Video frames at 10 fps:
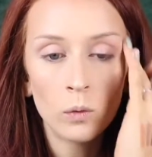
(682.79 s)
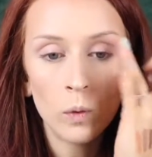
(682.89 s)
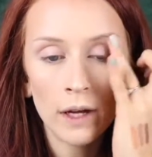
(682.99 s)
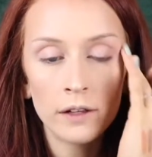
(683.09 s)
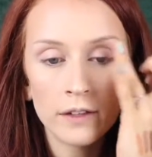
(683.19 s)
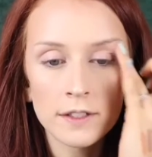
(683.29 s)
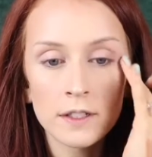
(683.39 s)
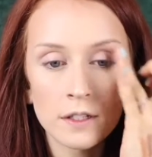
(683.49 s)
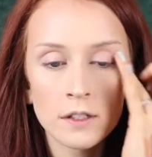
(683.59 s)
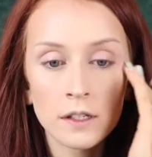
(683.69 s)
While this
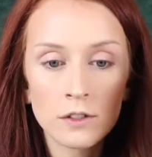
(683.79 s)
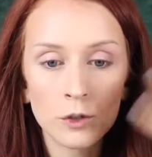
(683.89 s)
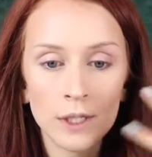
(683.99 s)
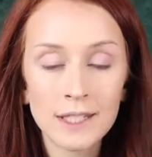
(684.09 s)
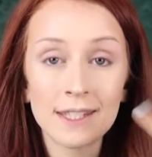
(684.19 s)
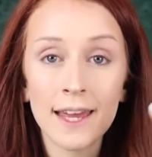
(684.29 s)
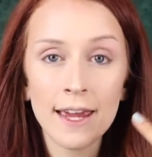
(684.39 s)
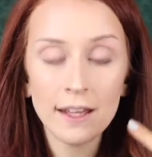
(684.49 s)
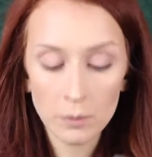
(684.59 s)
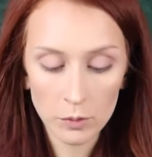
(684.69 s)
is doing its
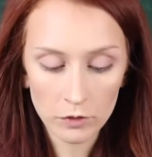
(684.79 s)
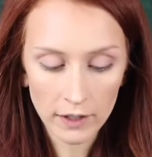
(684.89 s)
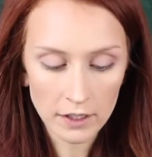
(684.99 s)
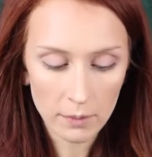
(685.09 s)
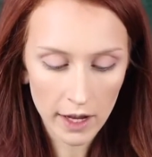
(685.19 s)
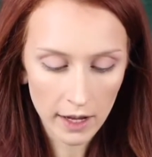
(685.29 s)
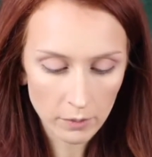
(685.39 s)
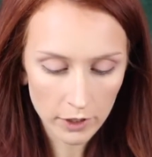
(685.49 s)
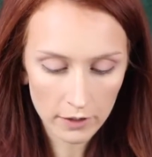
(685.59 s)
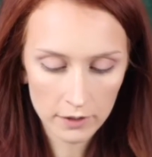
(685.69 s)
thing, I'm gonna move on to my
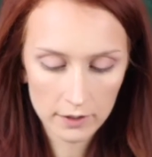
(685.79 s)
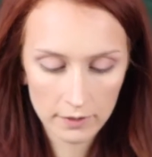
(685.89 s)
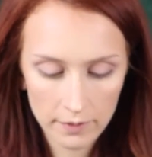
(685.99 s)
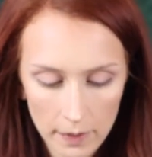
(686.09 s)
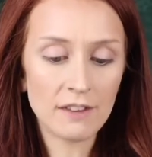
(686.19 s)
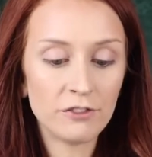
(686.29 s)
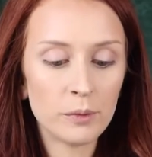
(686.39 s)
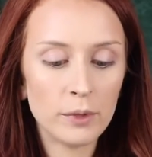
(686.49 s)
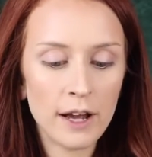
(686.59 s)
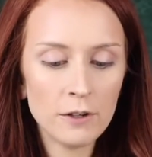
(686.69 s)
eyebrows. And
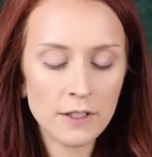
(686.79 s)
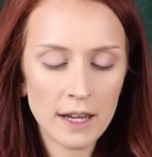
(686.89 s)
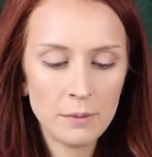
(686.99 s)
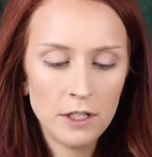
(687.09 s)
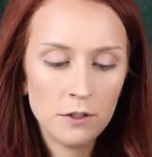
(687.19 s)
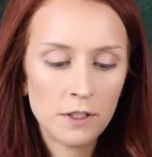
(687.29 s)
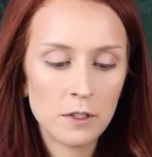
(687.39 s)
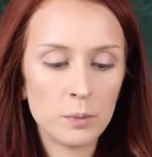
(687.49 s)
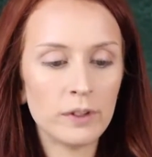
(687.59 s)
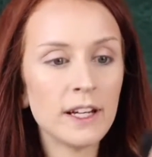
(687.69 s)
for brows, I'm gonna use
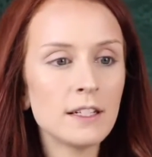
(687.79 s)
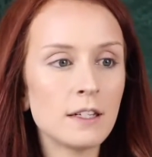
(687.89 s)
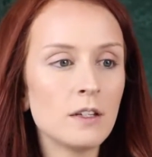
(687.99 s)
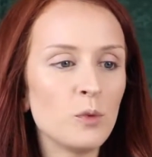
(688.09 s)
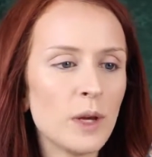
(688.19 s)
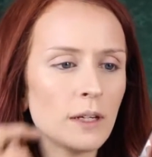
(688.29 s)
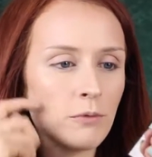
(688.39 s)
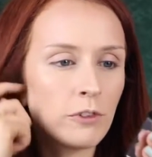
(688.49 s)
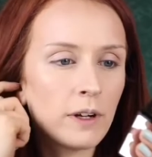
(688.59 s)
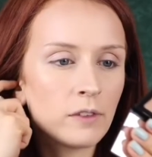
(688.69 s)
this brand new
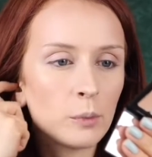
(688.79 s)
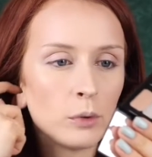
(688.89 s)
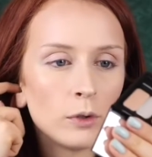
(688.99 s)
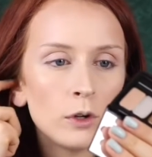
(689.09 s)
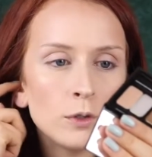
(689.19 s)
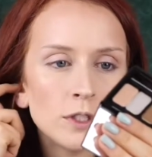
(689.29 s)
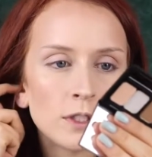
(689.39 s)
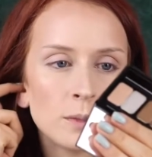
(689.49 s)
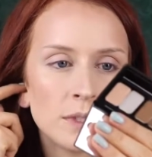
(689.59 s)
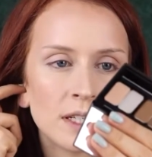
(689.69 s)
Makeup Forever Pro
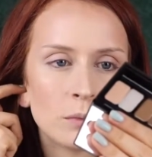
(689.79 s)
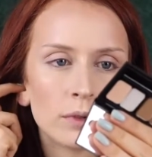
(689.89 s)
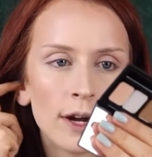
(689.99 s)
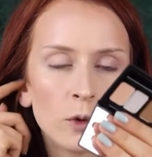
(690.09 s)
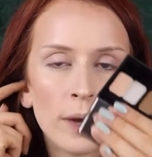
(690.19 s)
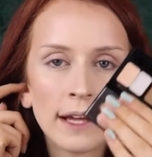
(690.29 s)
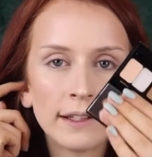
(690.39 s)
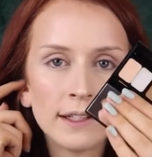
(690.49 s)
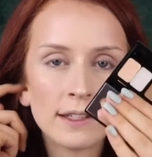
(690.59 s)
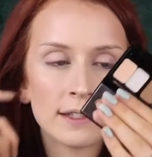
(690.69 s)
Sculpting Brow
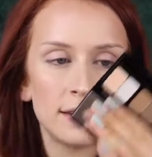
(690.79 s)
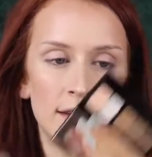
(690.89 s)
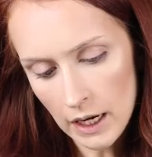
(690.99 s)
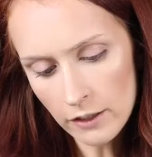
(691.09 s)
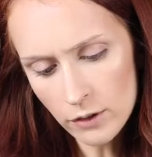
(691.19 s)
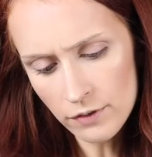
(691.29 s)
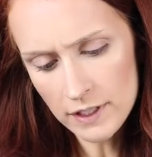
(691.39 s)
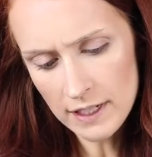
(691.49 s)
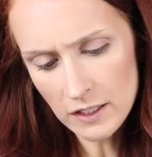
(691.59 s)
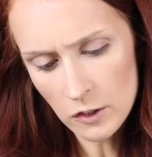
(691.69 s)
Palette. I don't know if
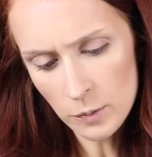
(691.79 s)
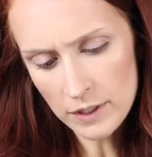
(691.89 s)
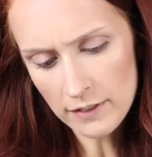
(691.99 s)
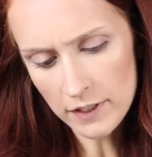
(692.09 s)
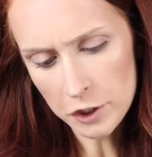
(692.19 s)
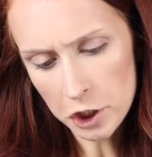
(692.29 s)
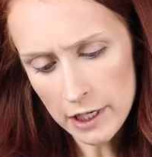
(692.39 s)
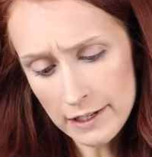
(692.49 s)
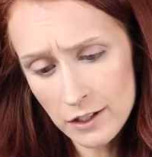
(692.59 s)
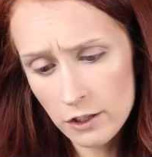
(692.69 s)
this has a specific
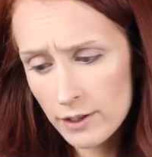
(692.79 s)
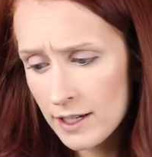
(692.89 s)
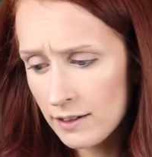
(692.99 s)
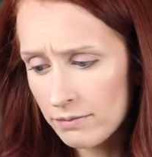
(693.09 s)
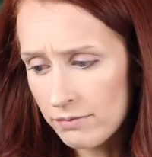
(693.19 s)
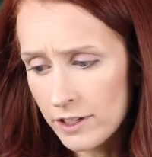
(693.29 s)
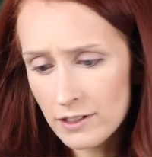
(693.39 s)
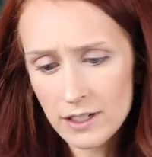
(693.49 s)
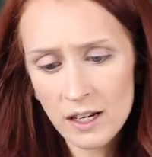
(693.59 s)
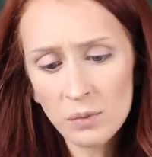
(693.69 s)
shade to it.
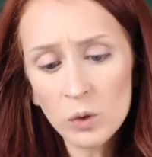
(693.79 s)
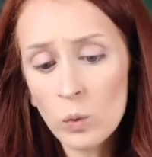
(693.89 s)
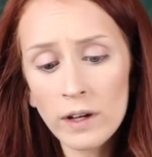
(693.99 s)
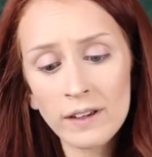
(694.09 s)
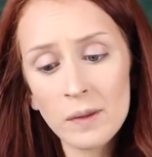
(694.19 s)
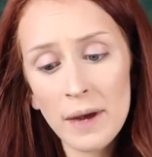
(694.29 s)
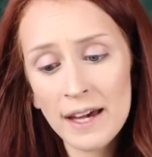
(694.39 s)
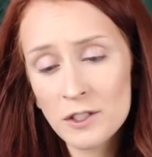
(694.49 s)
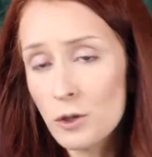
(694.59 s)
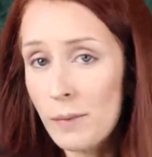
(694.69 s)
There's a number 1 on the
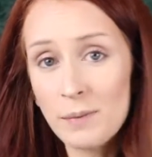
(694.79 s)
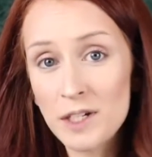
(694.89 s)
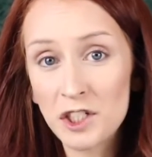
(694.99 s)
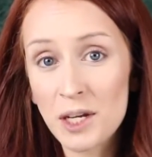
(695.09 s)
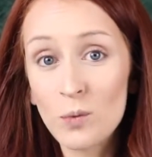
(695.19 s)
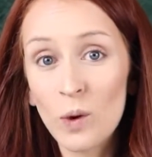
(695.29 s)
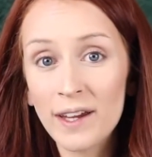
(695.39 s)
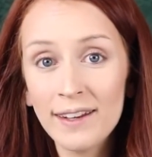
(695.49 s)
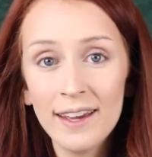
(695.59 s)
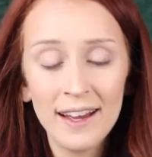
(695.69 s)
back, so it might be shade
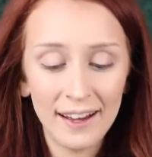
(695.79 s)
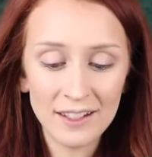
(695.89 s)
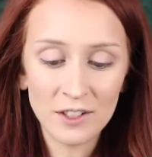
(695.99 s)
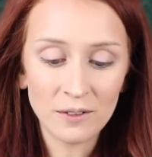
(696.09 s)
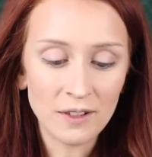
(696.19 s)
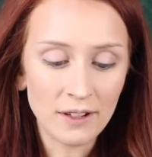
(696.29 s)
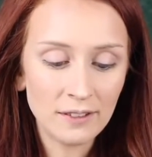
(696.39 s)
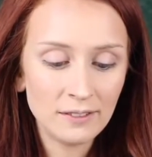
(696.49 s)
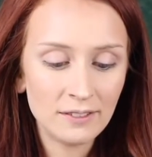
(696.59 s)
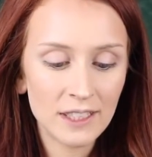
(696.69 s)
1. I don't
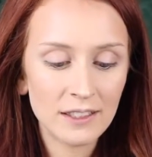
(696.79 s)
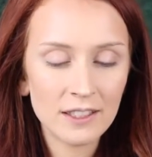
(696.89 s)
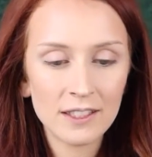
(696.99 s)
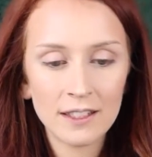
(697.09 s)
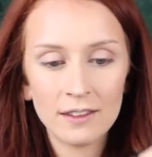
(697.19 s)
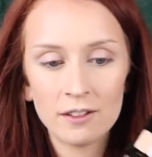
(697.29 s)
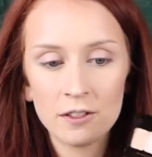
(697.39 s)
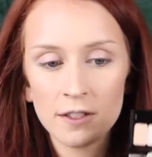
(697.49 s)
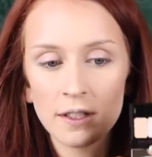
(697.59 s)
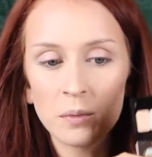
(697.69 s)
know. It looks like
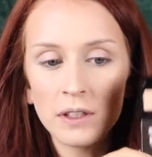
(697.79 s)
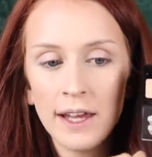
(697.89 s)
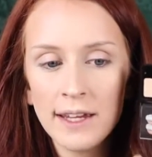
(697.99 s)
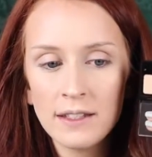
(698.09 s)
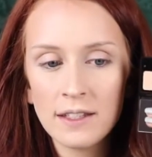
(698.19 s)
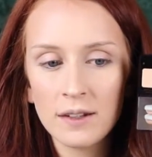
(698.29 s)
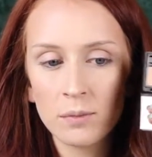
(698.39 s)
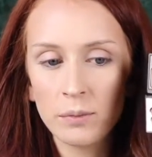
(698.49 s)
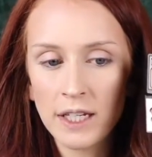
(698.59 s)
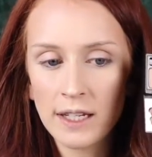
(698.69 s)
there's some light,
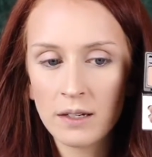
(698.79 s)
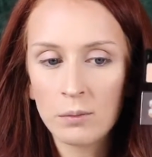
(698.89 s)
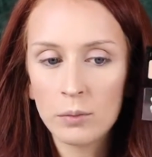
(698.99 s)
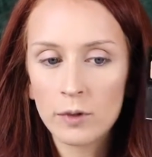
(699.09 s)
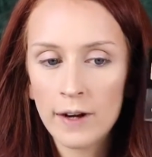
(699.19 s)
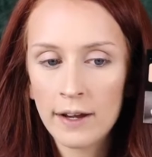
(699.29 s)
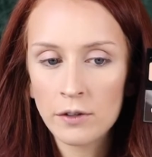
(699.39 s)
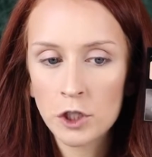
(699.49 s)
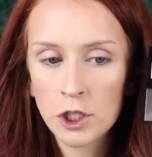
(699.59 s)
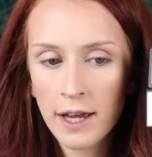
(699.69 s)
medium
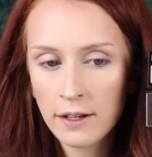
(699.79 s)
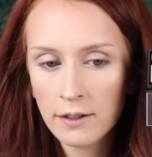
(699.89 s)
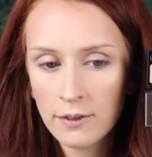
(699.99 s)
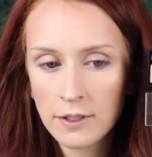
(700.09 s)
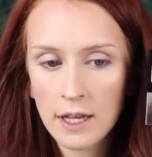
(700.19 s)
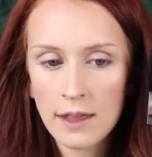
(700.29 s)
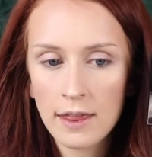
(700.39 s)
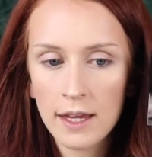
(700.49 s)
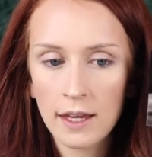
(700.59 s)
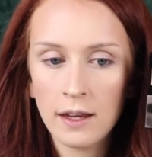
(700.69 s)
brown shadows,
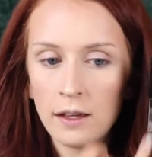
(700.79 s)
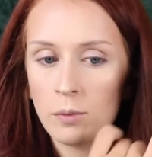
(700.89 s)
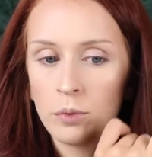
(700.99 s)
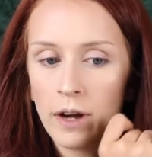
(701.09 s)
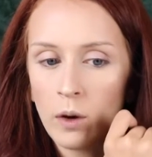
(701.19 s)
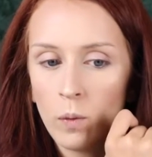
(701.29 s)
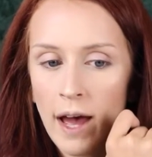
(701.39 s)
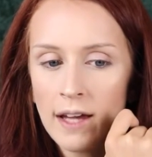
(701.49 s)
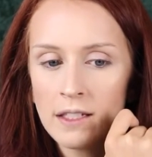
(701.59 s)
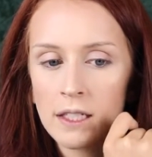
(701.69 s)
and then a brow
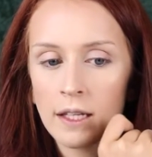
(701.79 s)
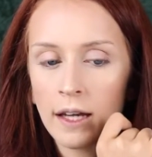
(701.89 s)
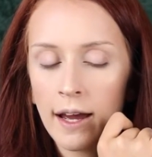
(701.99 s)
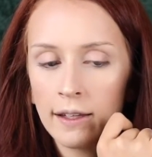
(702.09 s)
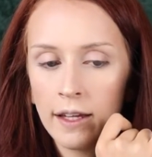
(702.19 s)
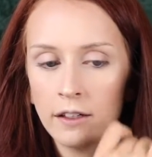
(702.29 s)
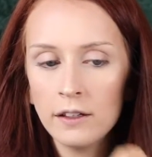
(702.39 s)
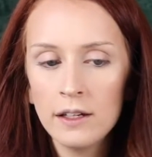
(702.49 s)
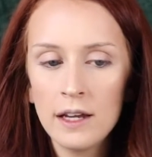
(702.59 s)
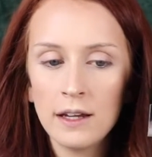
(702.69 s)
wax, and then a
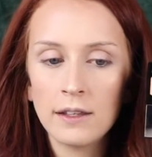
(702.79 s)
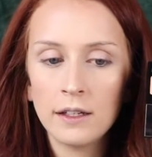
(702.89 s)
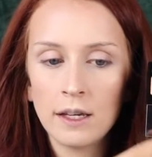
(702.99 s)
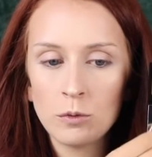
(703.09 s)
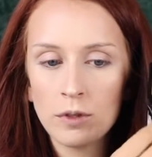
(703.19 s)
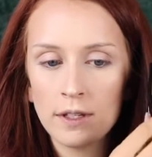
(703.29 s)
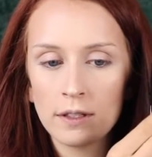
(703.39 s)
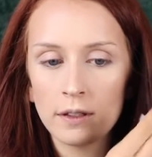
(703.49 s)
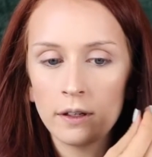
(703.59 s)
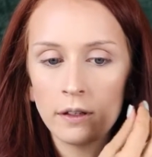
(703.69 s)
highlighter. And then it comes with
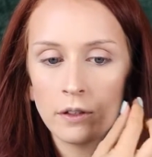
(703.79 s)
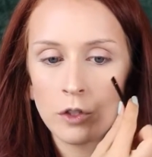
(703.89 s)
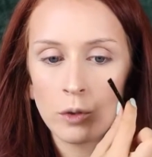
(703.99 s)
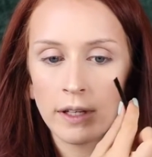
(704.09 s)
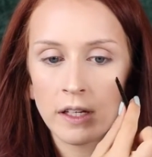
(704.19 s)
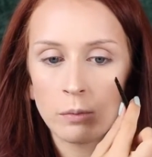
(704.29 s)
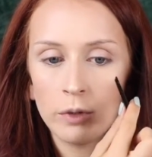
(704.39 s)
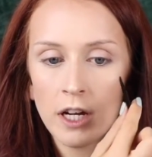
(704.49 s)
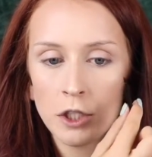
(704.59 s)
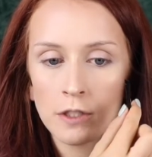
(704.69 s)
this little dual-ended
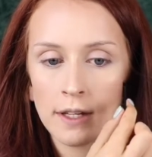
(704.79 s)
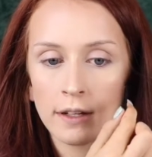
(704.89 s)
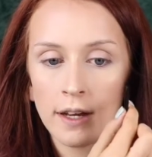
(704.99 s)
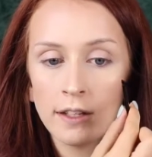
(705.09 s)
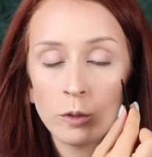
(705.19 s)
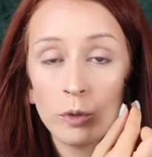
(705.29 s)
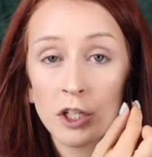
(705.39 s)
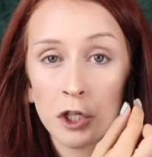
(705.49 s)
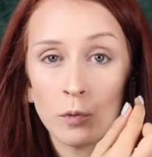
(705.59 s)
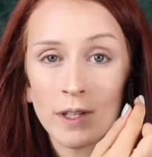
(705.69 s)
brush. It's got an angled
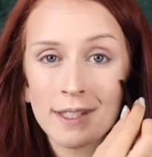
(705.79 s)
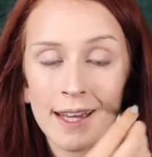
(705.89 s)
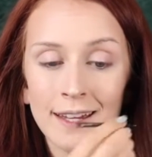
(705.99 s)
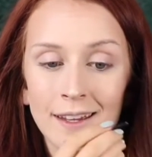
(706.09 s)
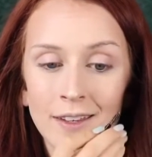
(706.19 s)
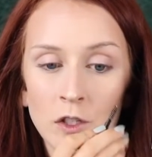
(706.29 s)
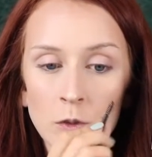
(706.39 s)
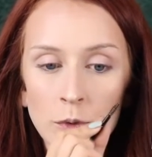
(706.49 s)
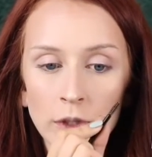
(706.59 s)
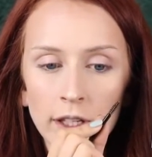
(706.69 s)
brush on one side, and then a
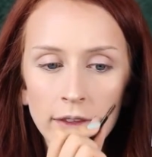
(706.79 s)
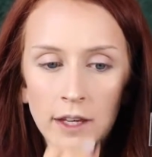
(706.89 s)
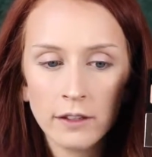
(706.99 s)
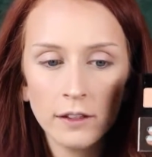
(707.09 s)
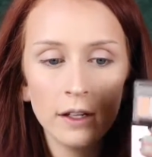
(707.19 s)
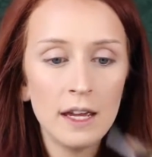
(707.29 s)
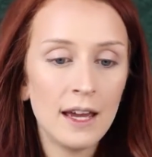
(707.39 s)
spoolie on the other.